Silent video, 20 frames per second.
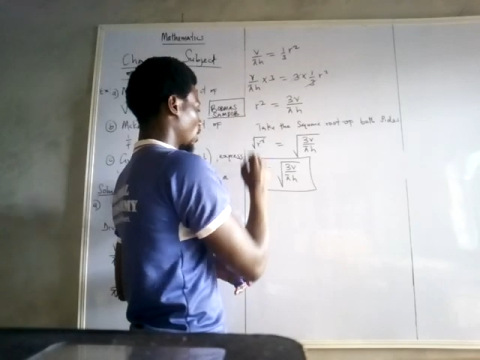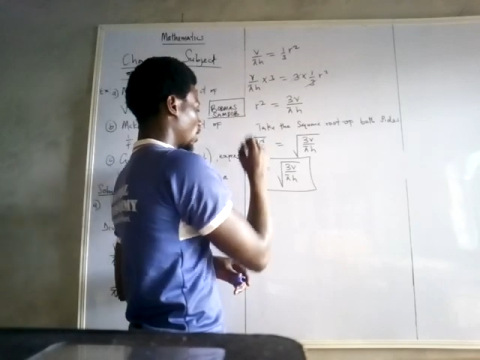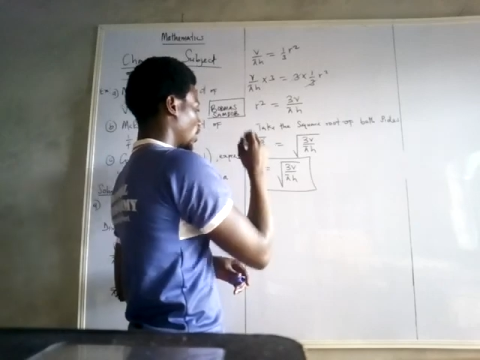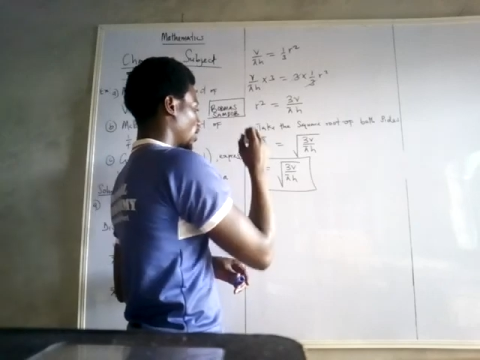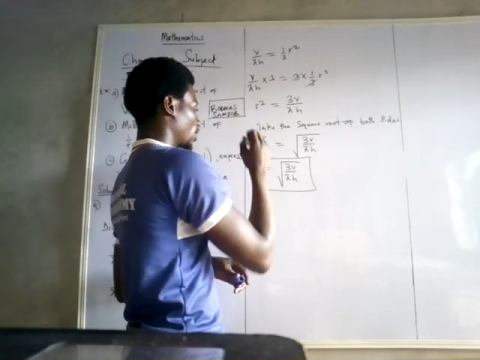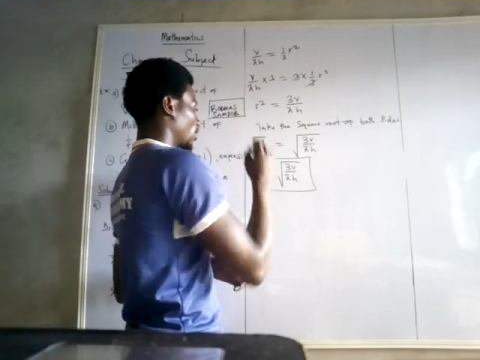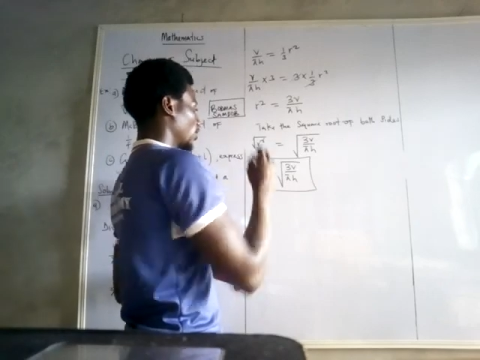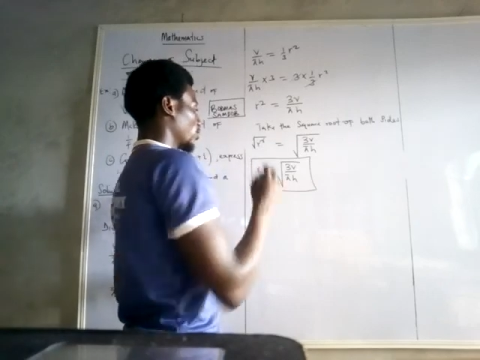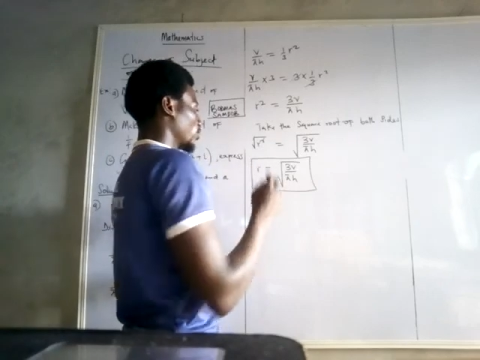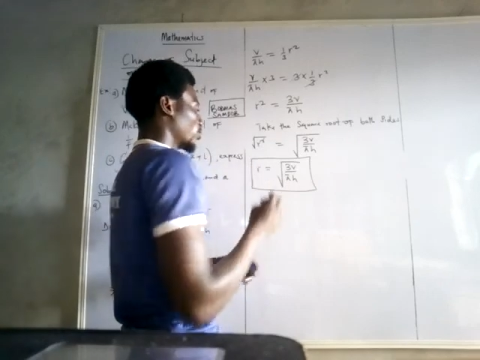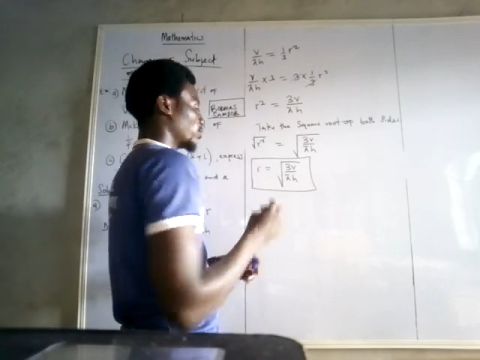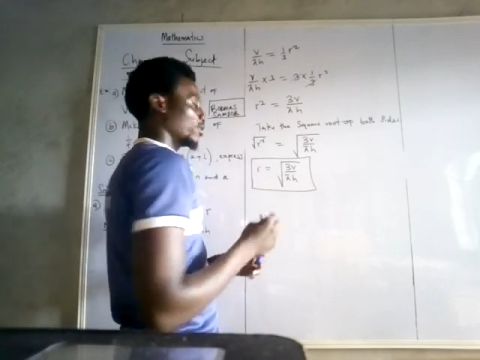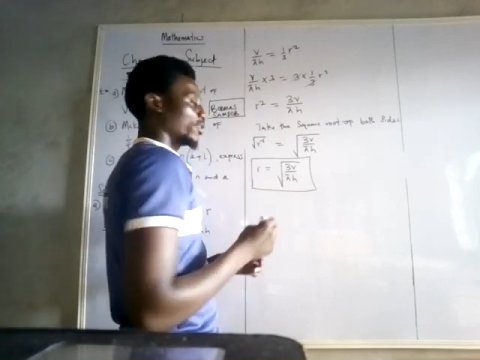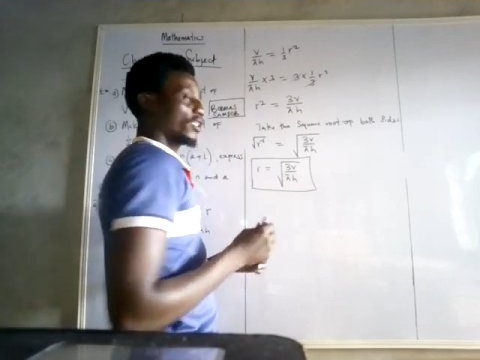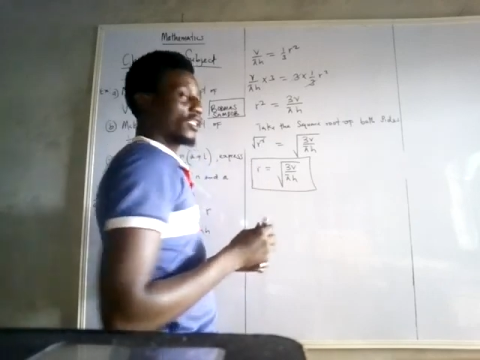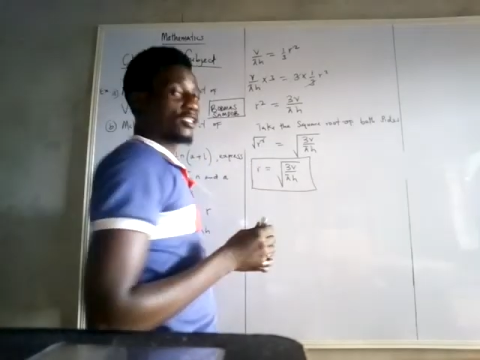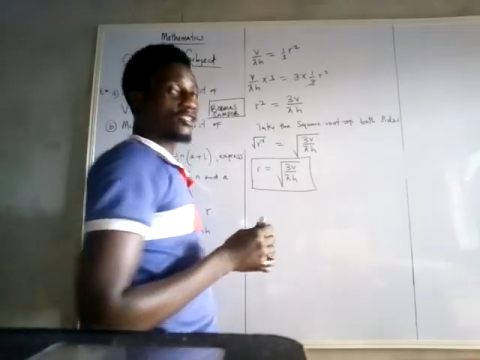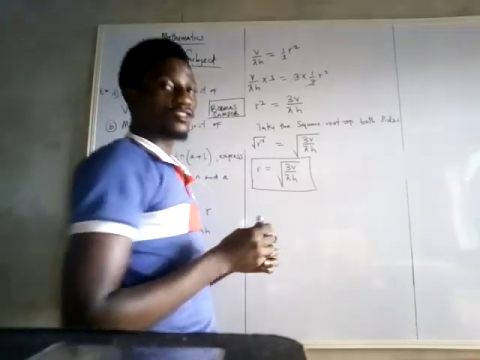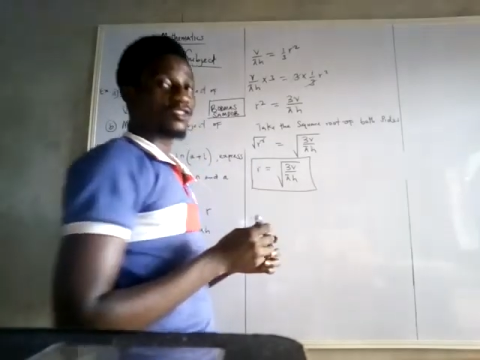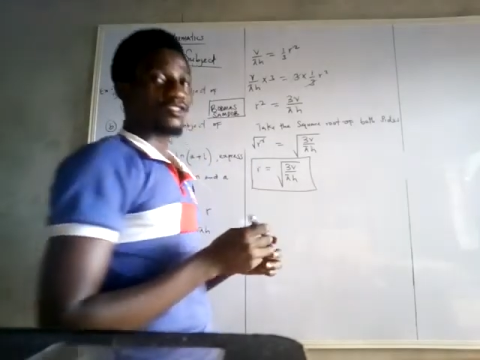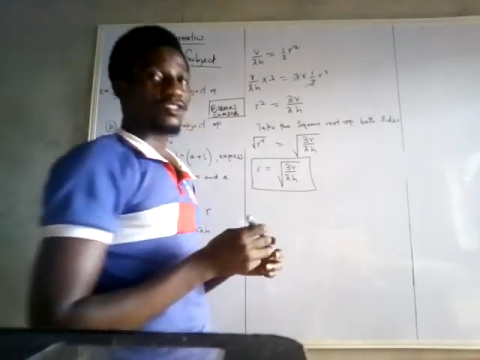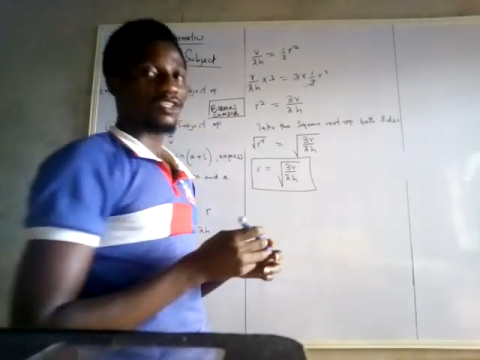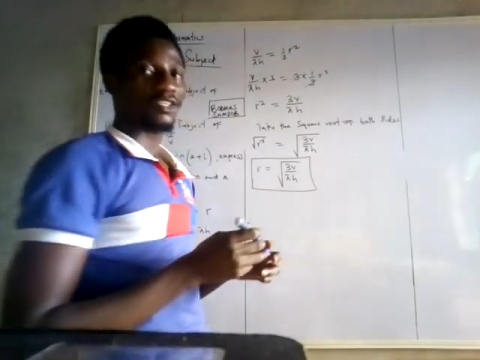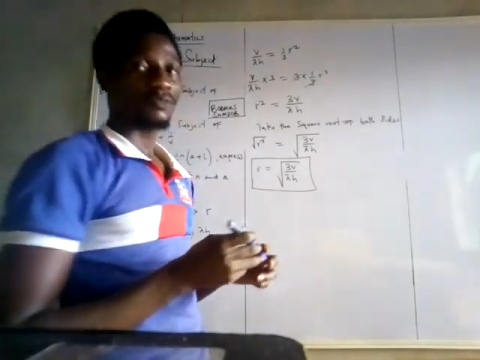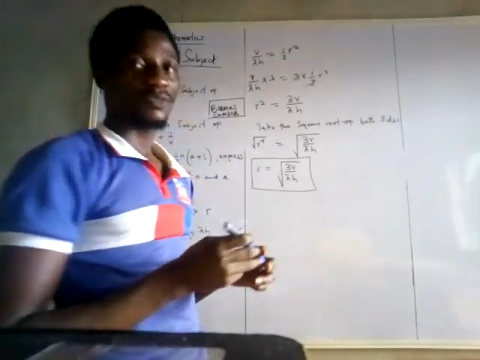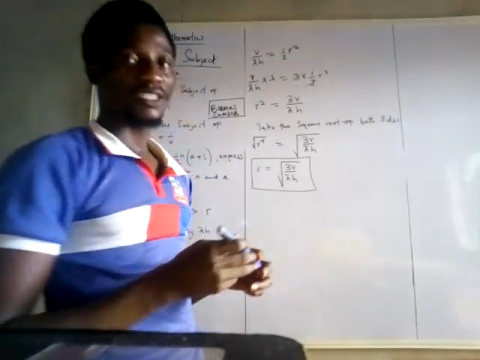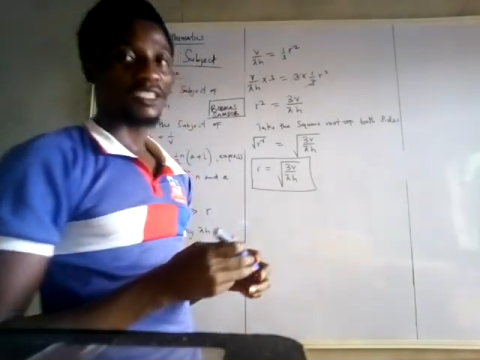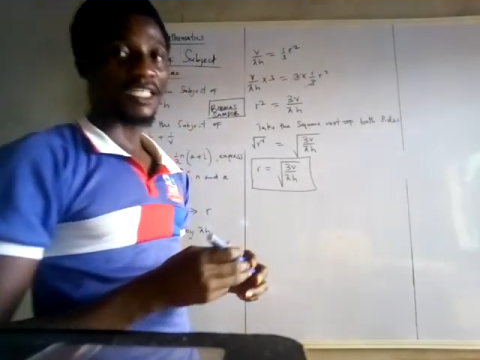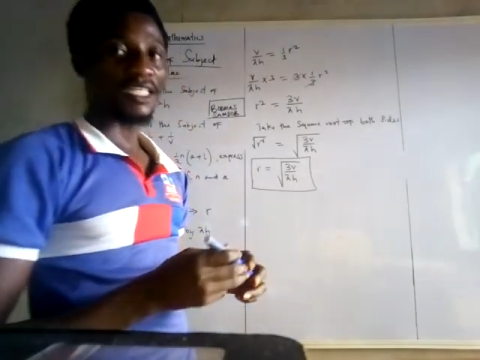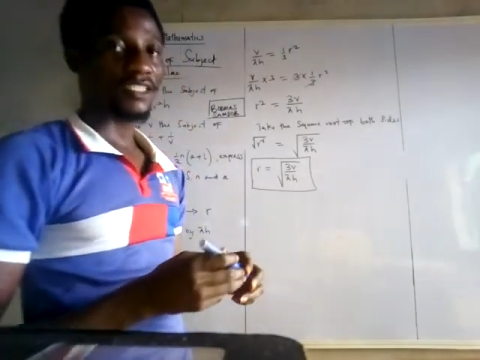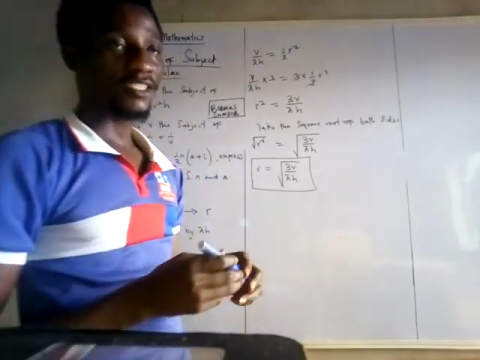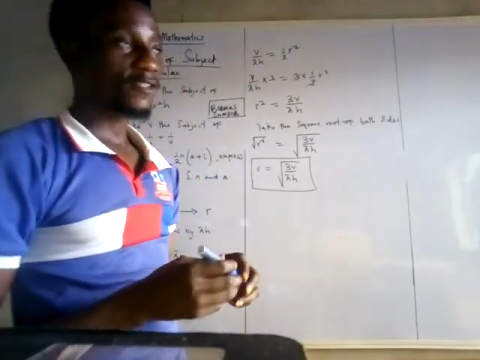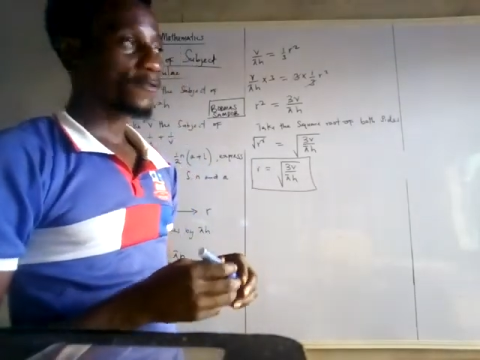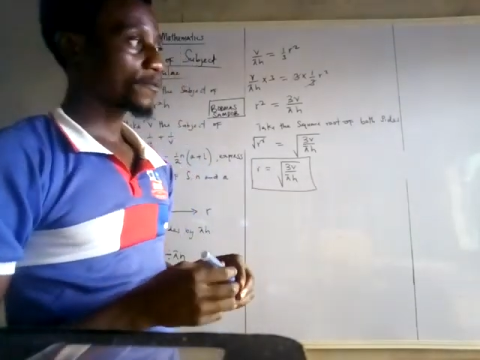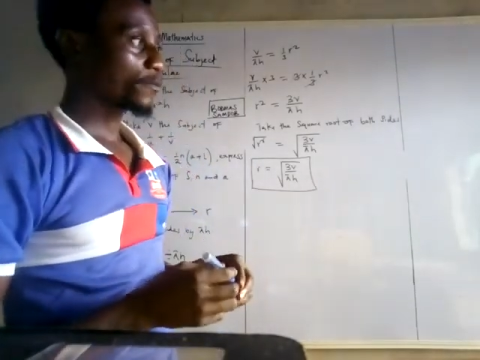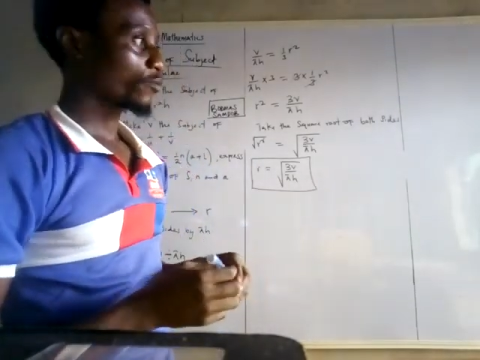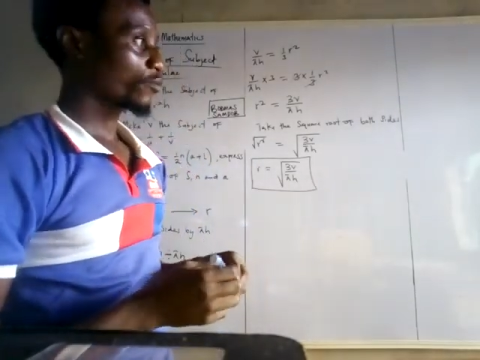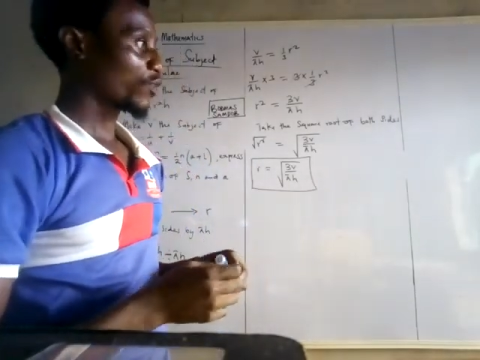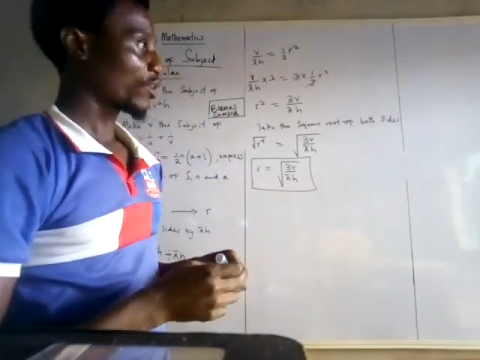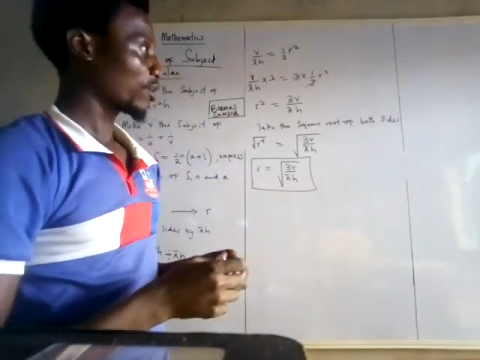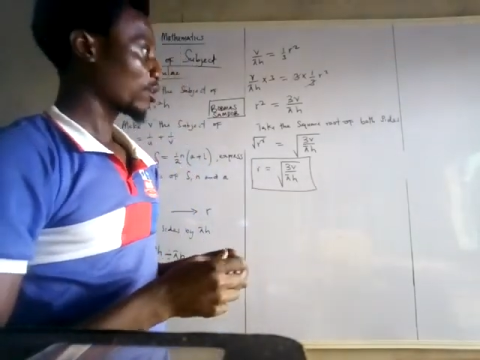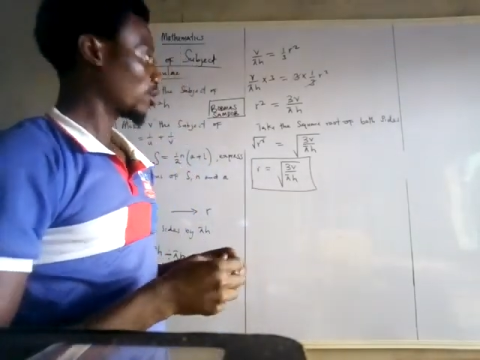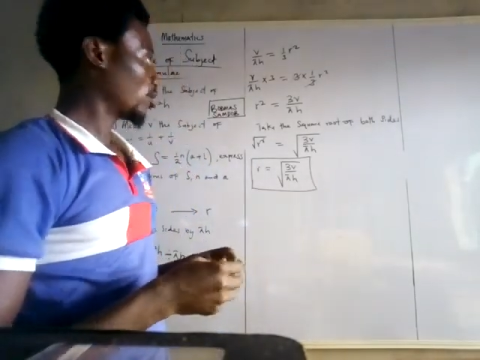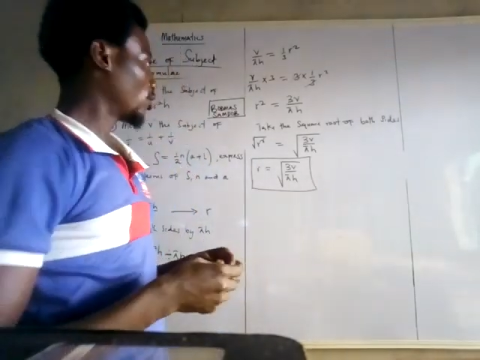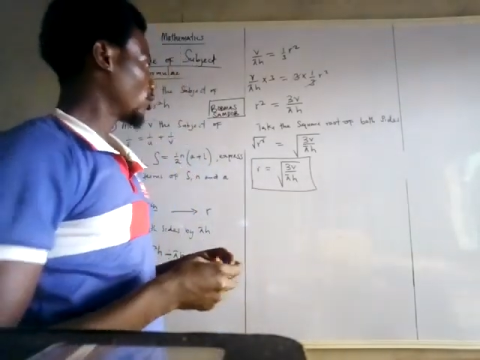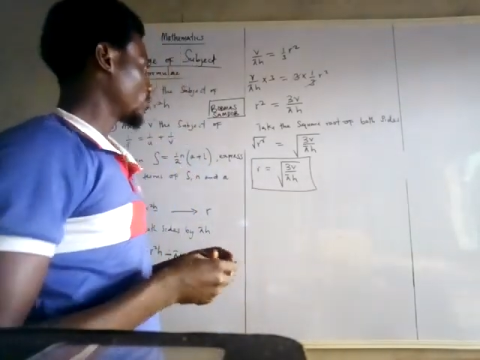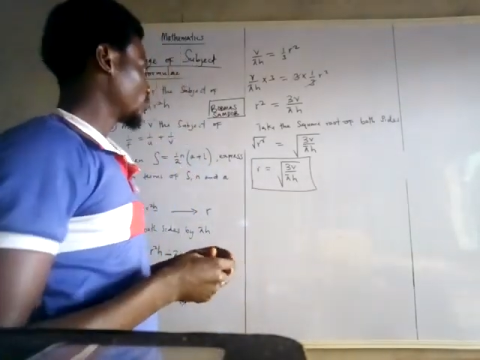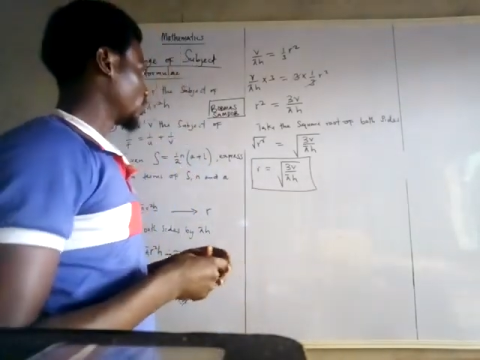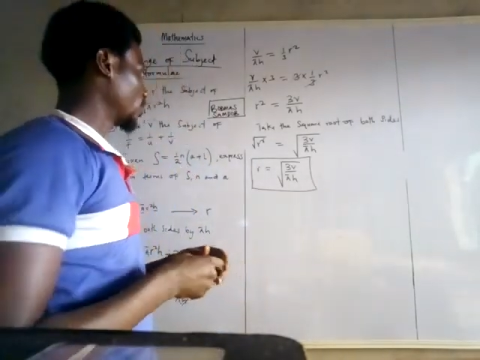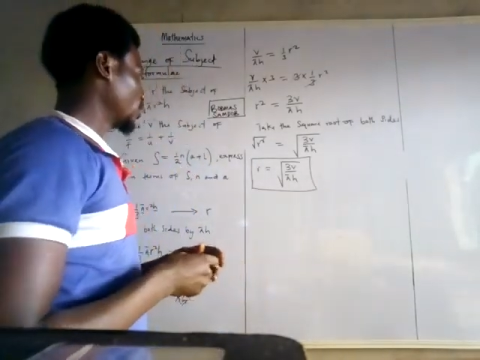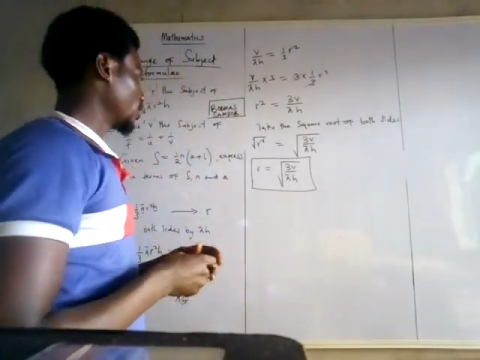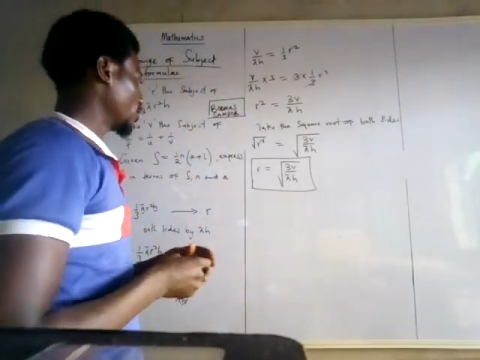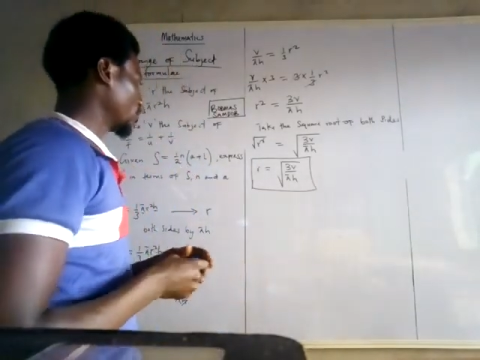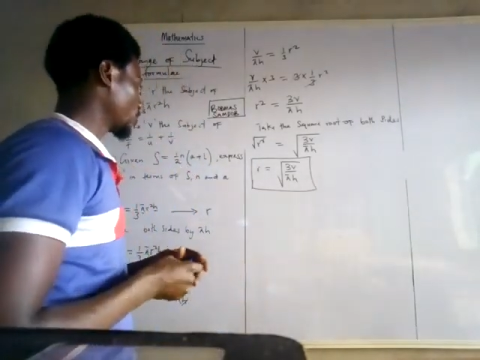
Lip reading: r the subject of the